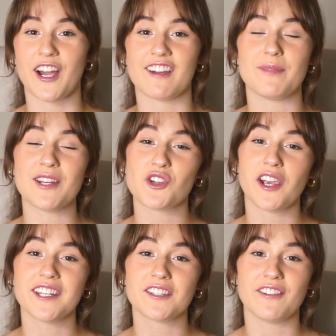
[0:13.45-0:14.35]
I've been
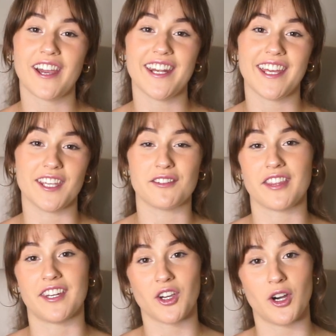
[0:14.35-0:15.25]
trying to find a gift
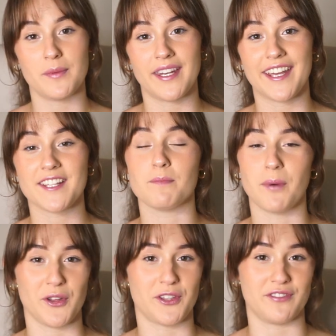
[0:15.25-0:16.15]
that accommodates
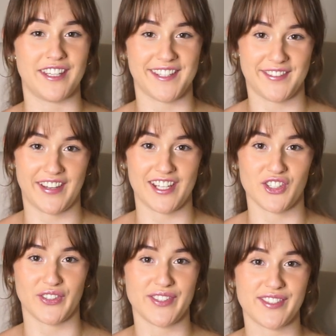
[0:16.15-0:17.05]
both of these
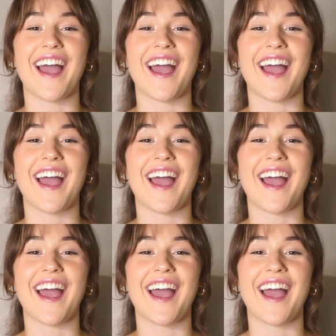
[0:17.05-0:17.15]
features.